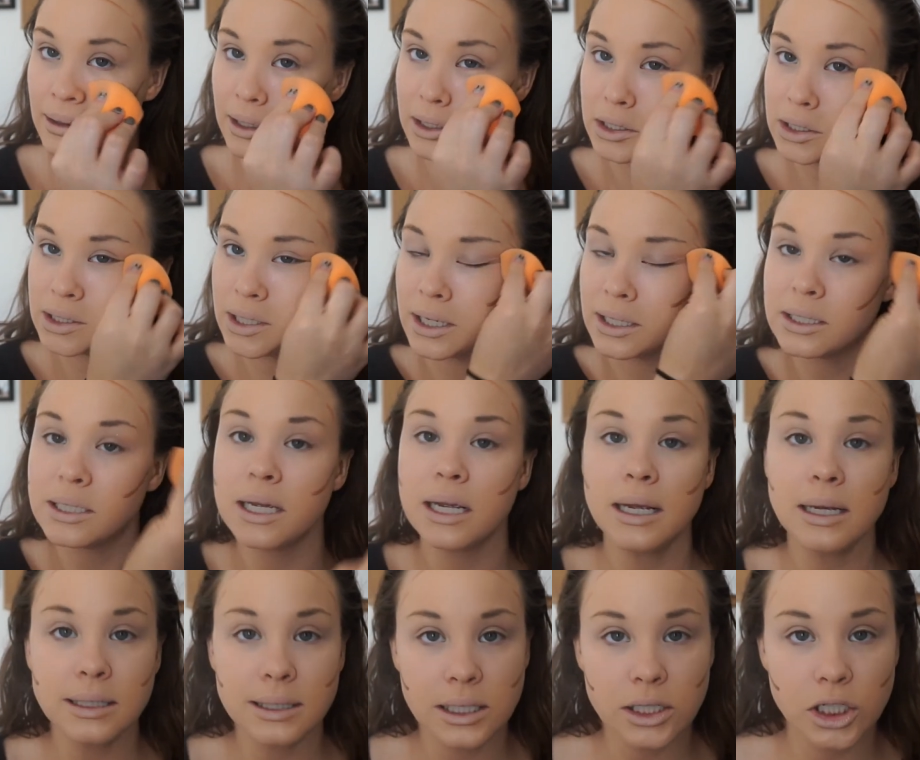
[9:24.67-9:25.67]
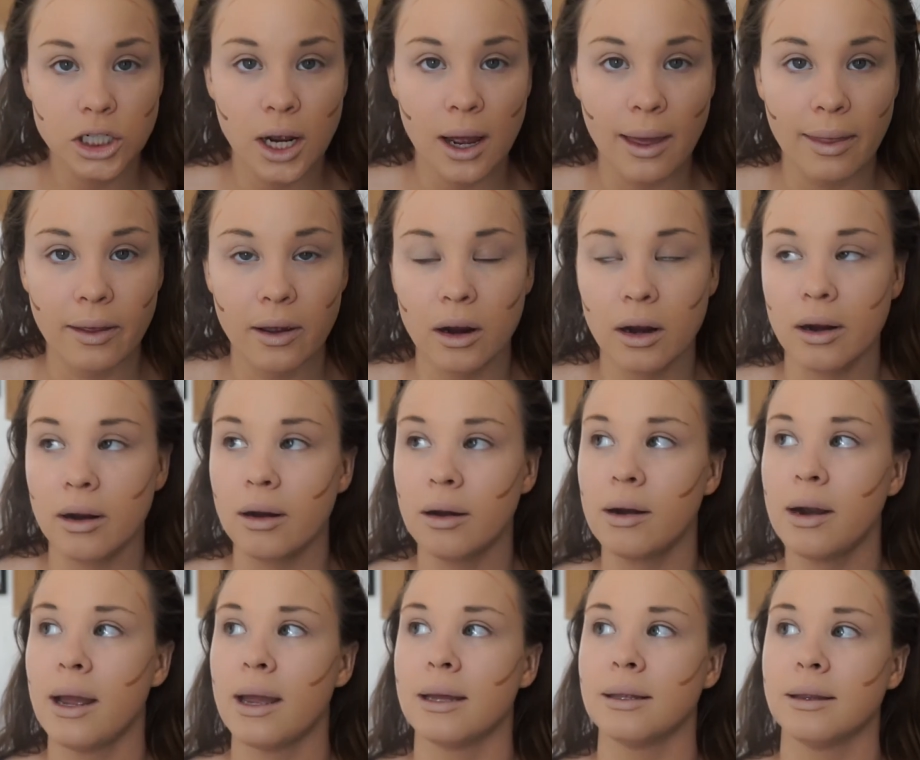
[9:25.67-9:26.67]
They just like tease each other
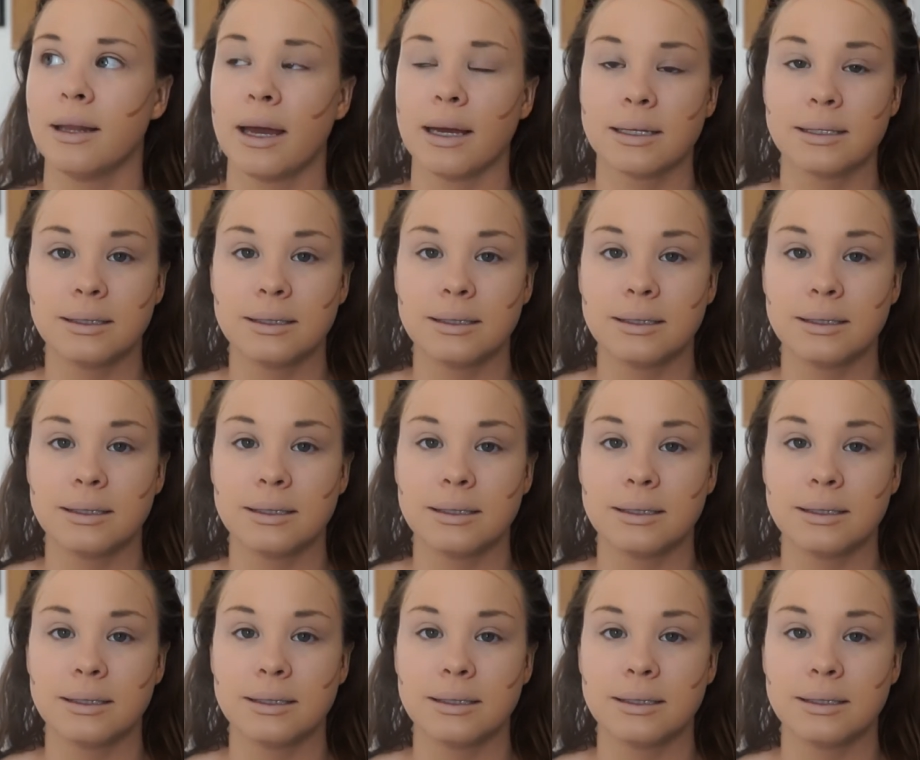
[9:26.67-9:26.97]
and like